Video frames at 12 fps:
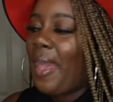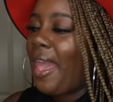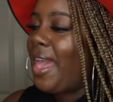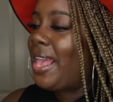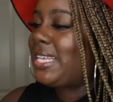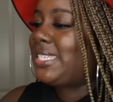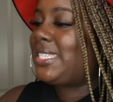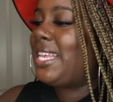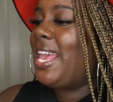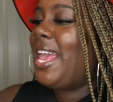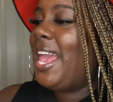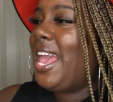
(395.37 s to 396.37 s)
packs,
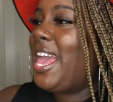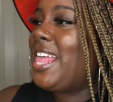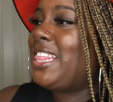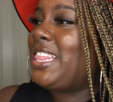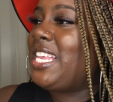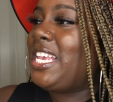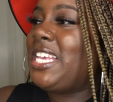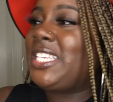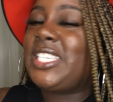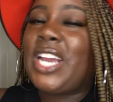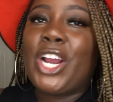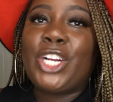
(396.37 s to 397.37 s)
and
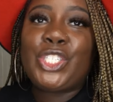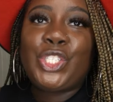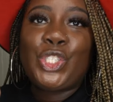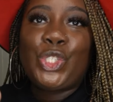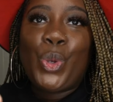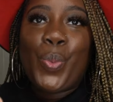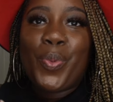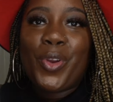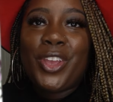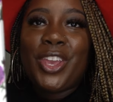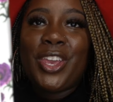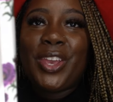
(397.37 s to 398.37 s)
these are super
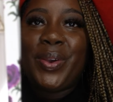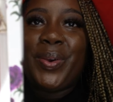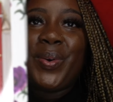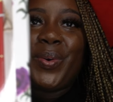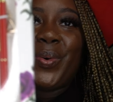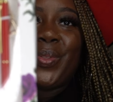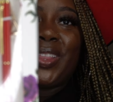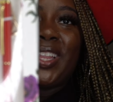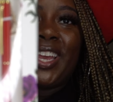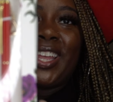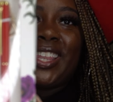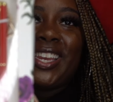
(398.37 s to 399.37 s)
cute.
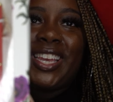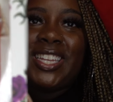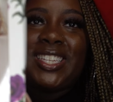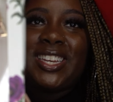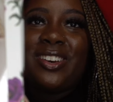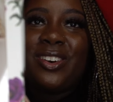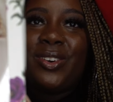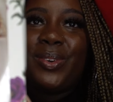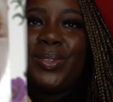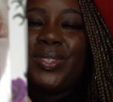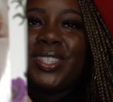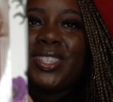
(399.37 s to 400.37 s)
Look at the
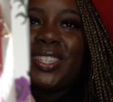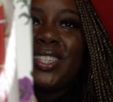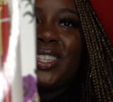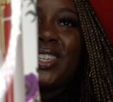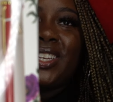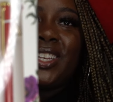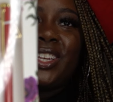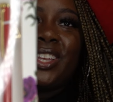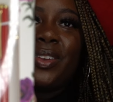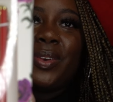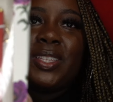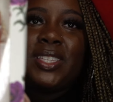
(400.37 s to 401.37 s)
details.
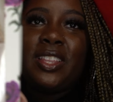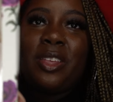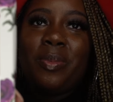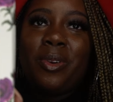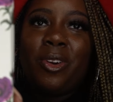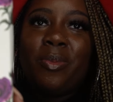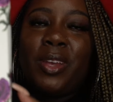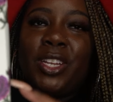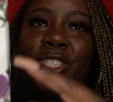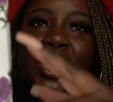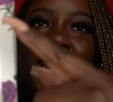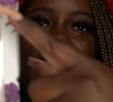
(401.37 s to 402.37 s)
You can see the pyramid
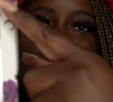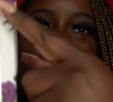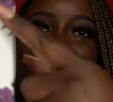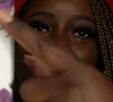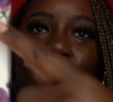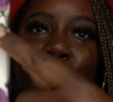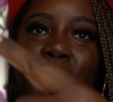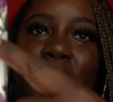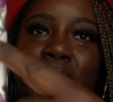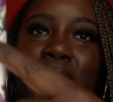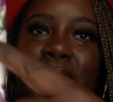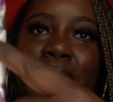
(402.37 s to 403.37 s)
chain is on
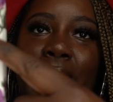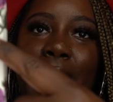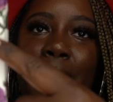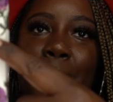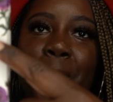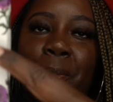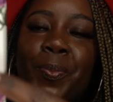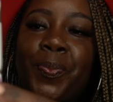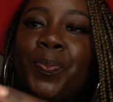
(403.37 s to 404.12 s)
the top,